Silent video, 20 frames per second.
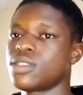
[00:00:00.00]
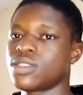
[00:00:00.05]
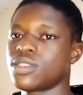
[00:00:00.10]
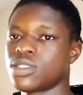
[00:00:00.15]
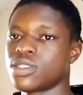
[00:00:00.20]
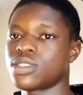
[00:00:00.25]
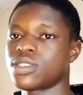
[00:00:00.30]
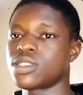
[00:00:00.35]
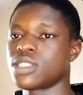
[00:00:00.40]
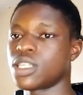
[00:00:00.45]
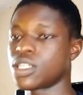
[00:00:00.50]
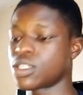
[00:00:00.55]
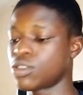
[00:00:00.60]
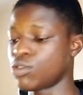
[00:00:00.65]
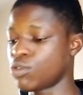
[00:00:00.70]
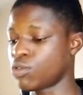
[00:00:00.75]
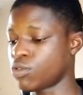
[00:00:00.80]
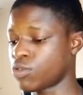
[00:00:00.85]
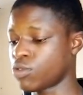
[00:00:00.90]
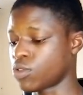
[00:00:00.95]
Thank
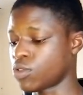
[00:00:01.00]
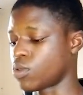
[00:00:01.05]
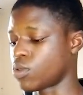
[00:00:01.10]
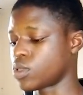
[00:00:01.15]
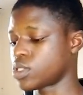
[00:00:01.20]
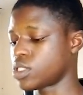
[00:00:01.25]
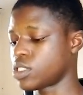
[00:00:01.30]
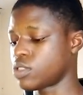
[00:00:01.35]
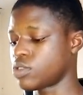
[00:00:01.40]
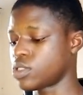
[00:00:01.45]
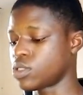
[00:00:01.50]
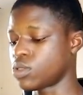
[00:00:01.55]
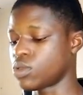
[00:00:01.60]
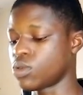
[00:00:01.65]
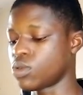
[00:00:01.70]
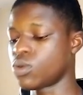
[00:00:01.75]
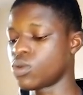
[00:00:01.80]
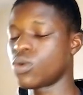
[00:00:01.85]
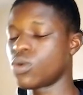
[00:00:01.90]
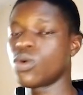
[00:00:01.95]
you for watching this
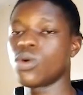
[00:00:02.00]
video.